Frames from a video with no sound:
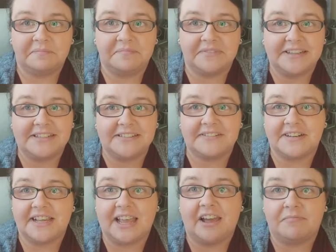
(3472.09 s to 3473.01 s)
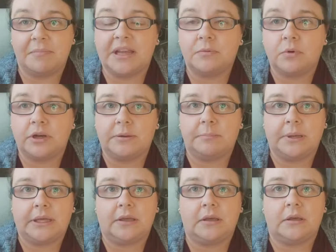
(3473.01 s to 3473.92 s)
literally have made one in
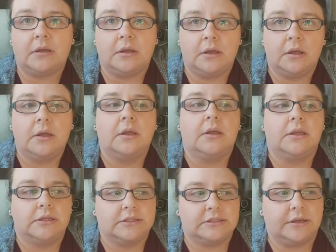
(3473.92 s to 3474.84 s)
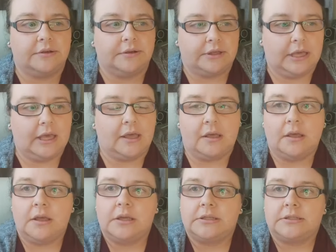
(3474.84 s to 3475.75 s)
PU. So yeah,
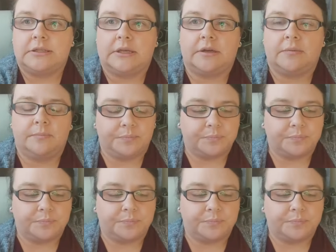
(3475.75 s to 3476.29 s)
so